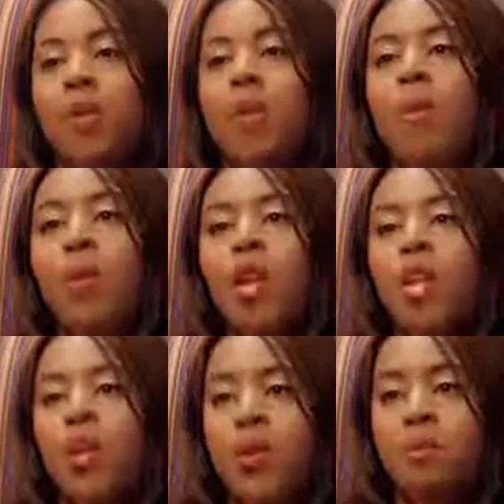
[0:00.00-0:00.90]
What we
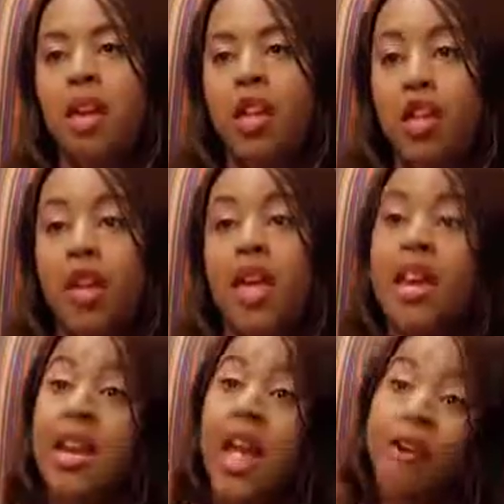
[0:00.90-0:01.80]
want to do is make sure
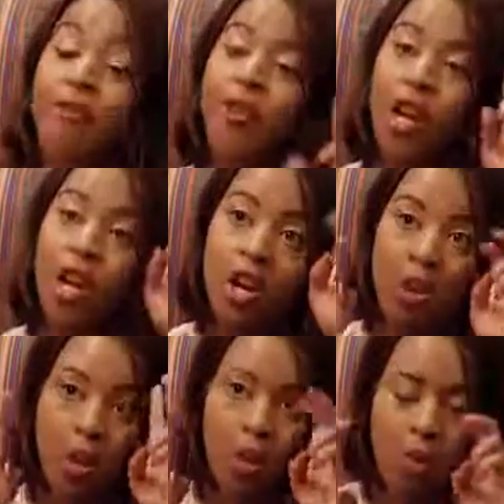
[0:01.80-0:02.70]
that in every
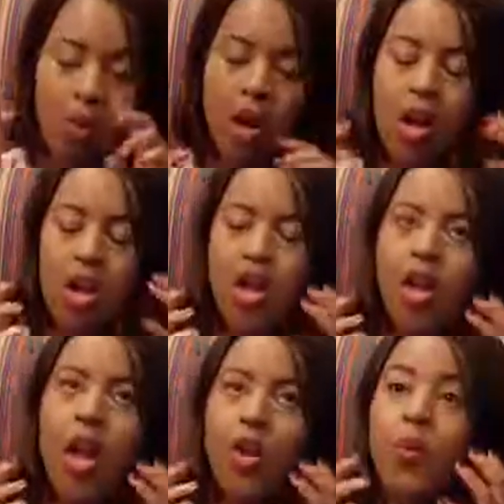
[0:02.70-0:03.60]
node,
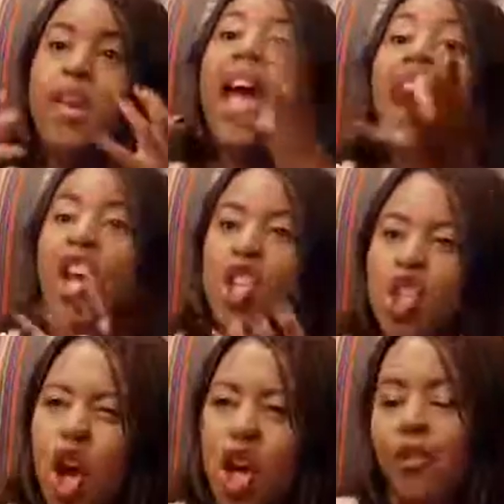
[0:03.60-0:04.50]
you get a
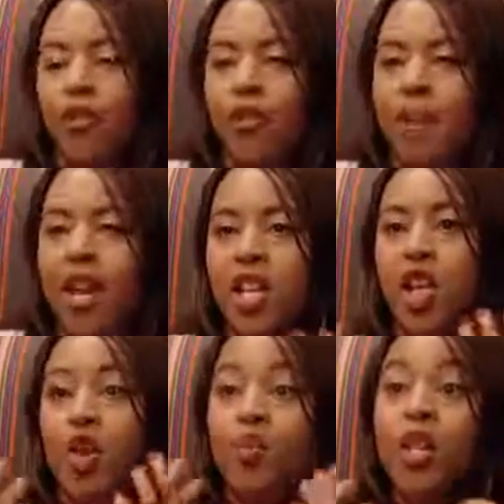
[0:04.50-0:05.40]
chunk of
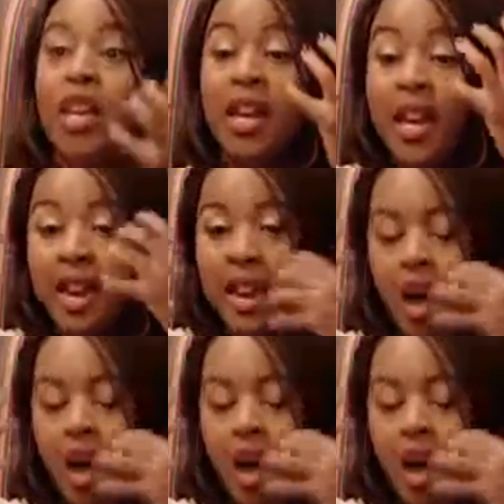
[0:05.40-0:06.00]
information, you really